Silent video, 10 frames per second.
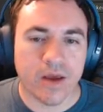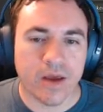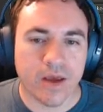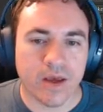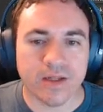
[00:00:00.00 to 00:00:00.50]

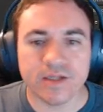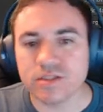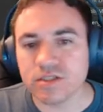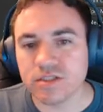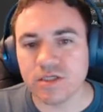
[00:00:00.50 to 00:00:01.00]
And let's
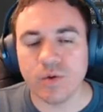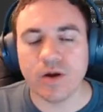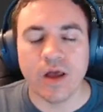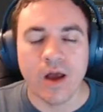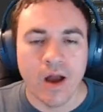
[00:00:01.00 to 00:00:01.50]
just see
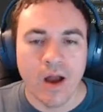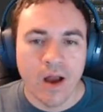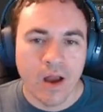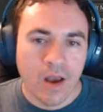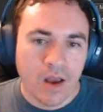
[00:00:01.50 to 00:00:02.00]
what
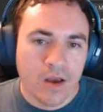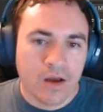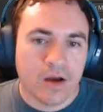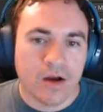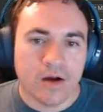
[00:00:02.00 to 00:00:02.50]

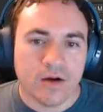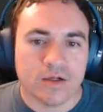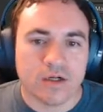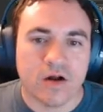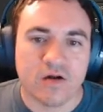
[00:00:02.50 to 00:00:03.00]

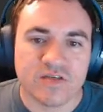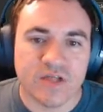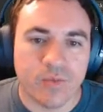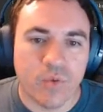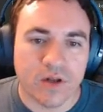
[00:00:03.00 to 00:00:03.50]
curve
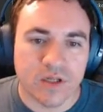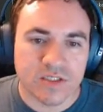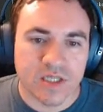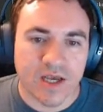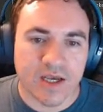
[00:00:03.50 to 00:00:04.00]
step 1
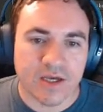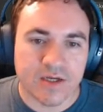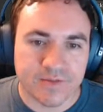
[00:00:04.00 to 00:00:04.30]
looks like.